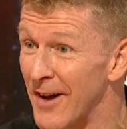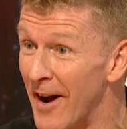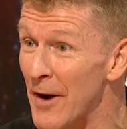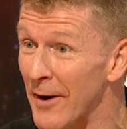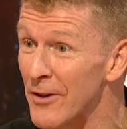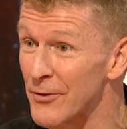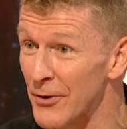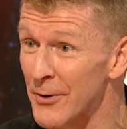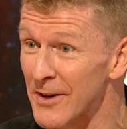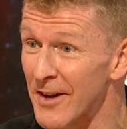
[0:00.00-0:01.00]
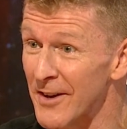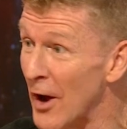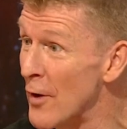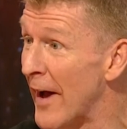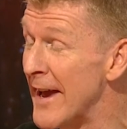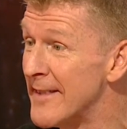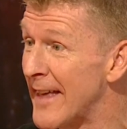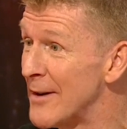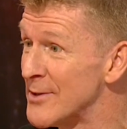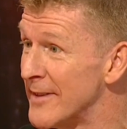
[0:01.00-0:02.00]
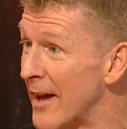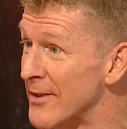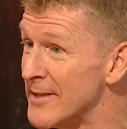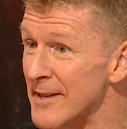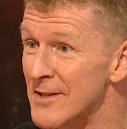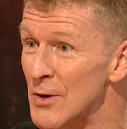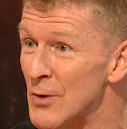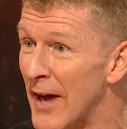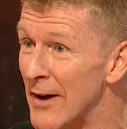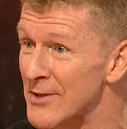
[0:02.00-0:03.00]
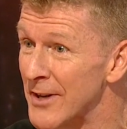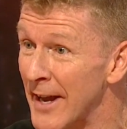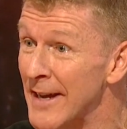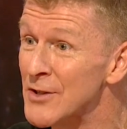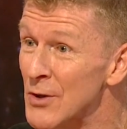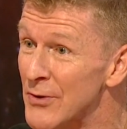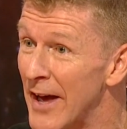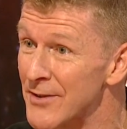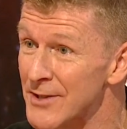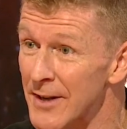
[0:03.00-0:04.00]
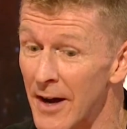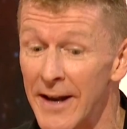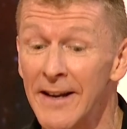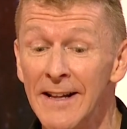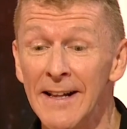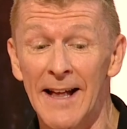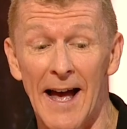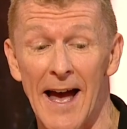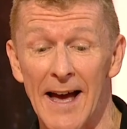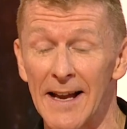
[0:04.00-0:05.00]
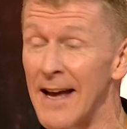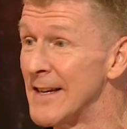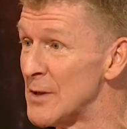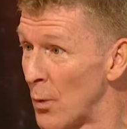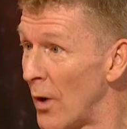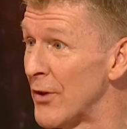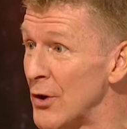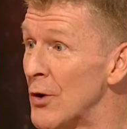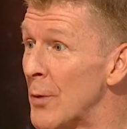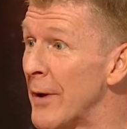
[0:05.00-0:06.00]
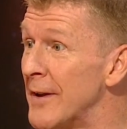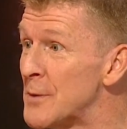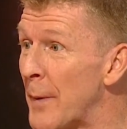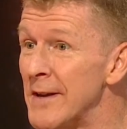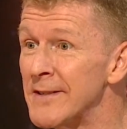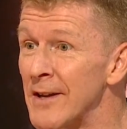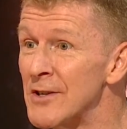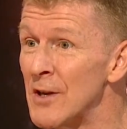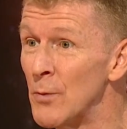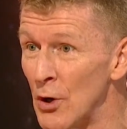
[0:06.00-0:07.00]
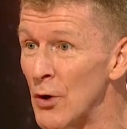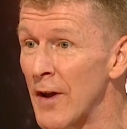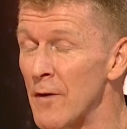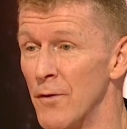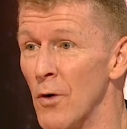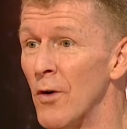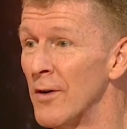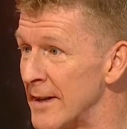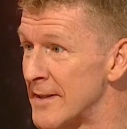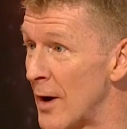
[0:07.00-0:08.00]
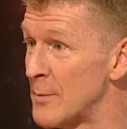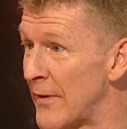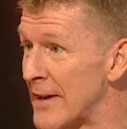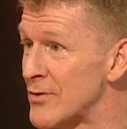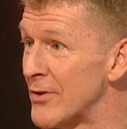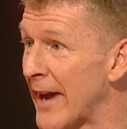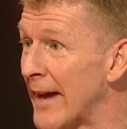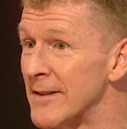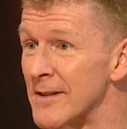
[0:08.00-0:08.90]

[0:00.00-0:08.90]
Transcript: that I went through, and, and over eight thousand others in two thousand eight, two thousand nine. Uh, and it's what the European Space Agency were looking for in terms of astronaut candidates.